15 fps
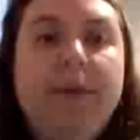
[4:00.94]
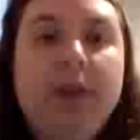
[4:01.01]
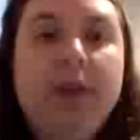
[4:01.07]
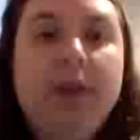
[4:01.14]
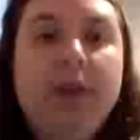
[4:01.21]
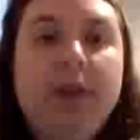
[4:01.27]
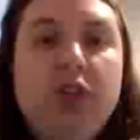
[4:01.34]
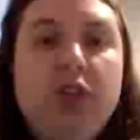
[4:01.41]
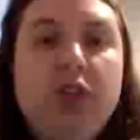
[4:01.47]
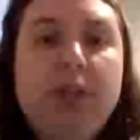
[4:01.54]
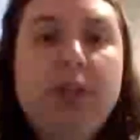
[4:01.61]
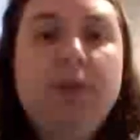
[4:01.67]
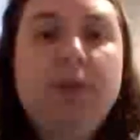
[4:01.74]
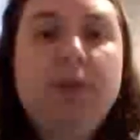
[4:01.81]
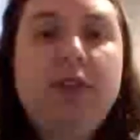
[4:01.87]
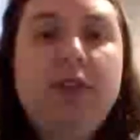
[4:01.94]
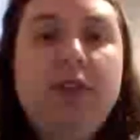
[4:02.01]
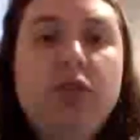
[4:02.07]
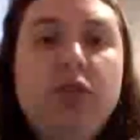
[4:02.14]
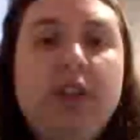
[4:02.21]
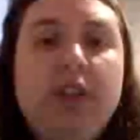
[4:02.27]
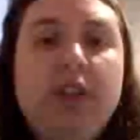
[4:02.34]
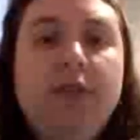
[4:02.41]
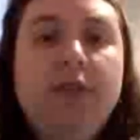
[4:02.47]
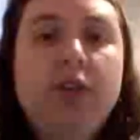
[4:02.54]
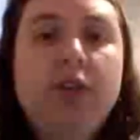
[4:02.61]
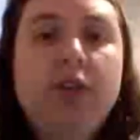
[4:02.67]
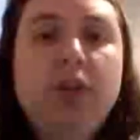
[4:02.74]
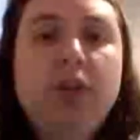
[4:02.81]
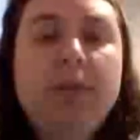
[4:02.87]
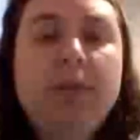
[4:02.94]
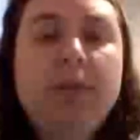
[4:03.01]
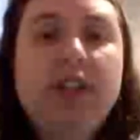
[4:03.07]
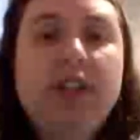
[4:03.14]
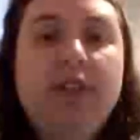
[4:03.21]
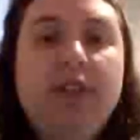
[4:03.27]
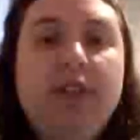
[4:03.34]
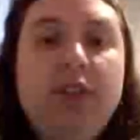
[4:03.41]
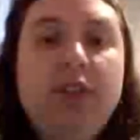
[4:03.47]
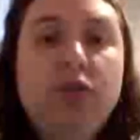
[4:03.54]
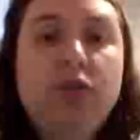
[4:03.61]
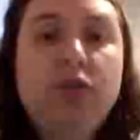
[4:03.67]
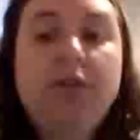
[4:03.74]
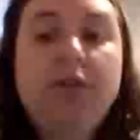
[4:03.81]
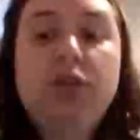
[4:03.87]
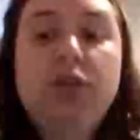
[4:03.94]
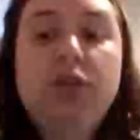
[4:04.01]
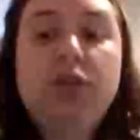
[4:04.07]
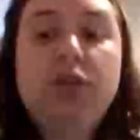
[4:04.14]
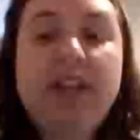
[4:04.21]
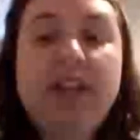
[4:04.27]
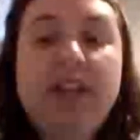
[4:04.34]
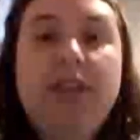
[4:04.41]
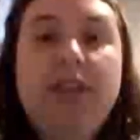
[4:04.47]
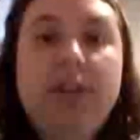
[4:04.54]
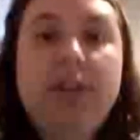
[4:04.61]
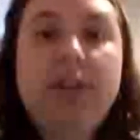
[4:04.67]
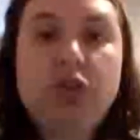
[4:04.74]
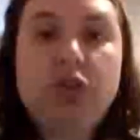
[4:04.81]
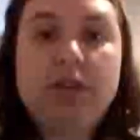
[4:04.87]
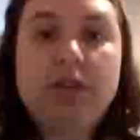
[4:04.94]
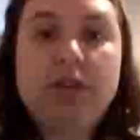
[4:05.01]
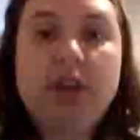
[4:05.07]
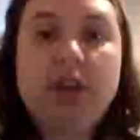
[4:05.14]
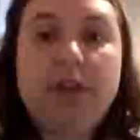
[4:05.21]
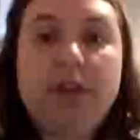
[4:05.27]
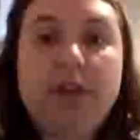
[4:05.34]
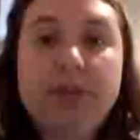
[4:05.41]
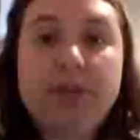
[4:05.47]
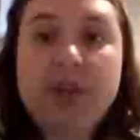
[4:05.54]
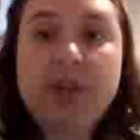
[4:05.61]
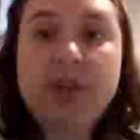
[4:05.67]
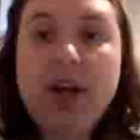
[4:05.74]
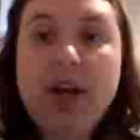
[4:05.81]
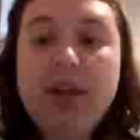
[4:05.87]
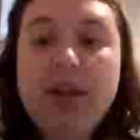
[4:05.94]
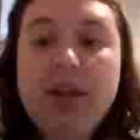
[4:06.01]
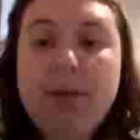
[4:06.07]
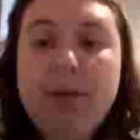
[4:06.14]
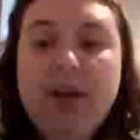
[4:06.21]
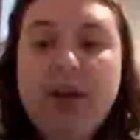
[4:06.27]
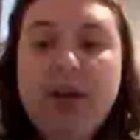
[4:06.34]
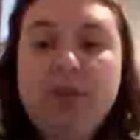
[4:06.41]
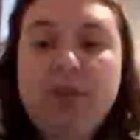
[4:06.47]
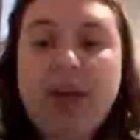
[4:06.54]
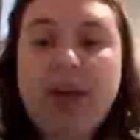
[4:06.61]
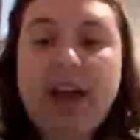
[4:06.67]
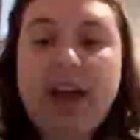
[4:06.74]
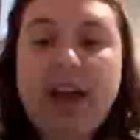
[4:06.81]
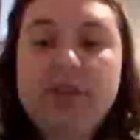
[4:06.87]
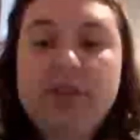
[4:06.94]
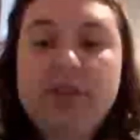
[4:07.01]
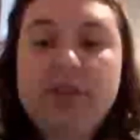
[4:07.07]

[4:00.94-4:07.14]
Shakespeare features in the Virgin Missing Adventures novels, The Empire of Glass